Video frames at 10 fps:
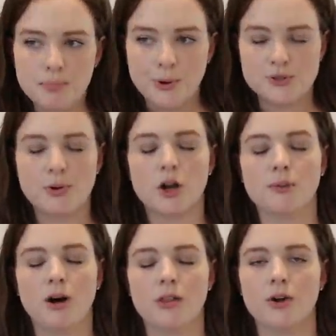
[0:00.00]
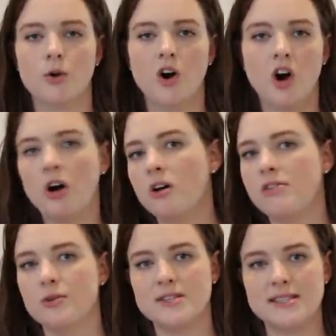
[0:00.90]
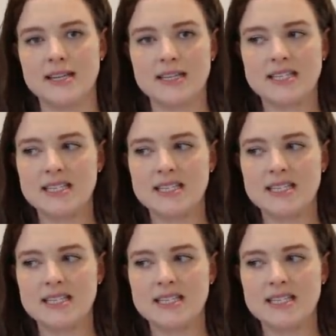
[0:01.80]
postpartum, although all of those things